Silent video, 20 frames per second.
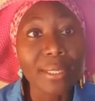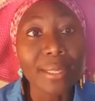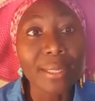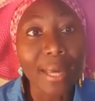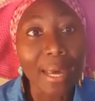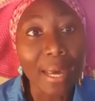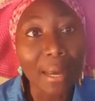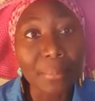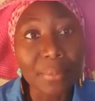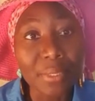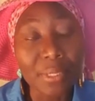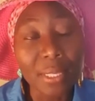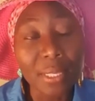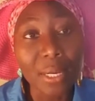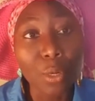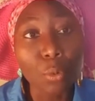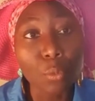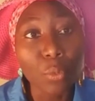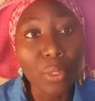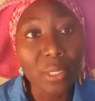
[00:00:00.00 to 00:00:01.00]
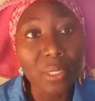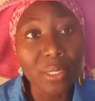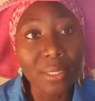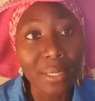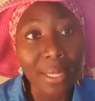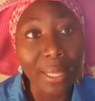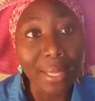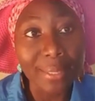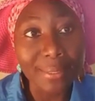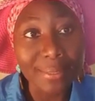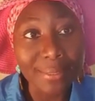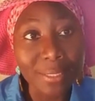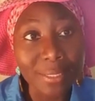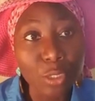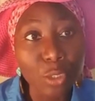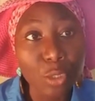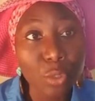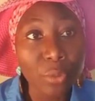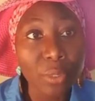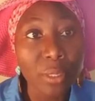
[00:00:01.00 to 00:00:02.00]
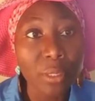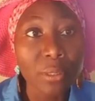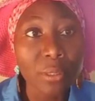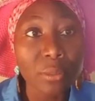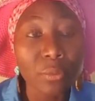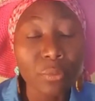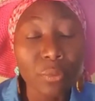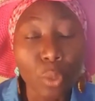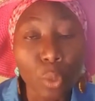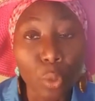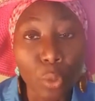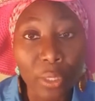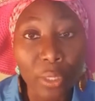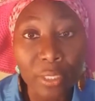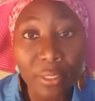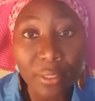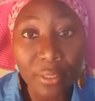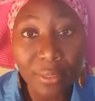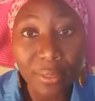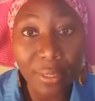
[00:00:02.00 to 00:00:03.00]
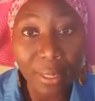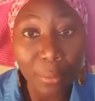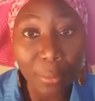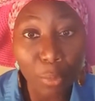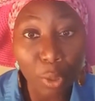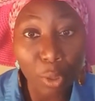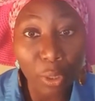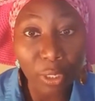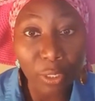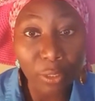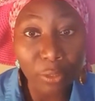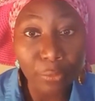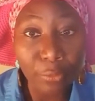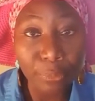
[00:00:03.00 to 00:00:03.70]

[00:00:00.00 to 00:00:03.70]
gaps that I witnessed during the Floyd turmoil.